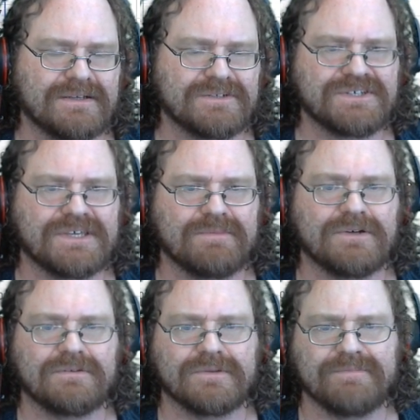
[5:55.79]
I'll just keep
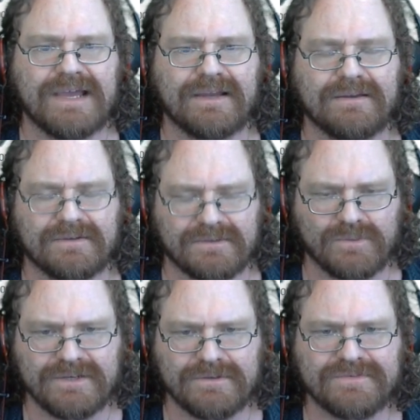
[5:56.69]
going with Mac or
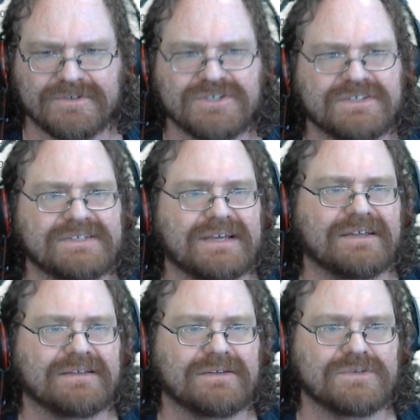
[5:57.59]
Windows for just a
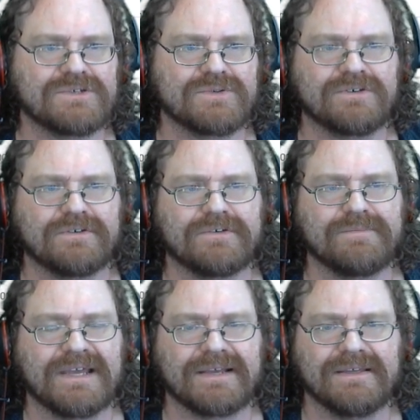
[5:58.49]
second, and then we'll switch over to
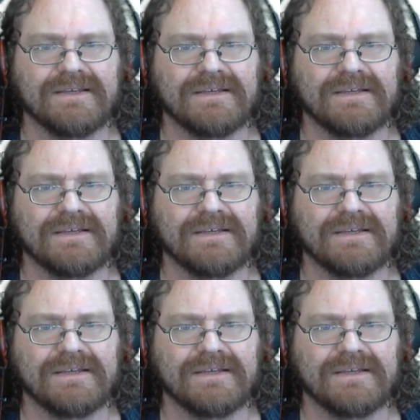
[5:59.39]
Mac.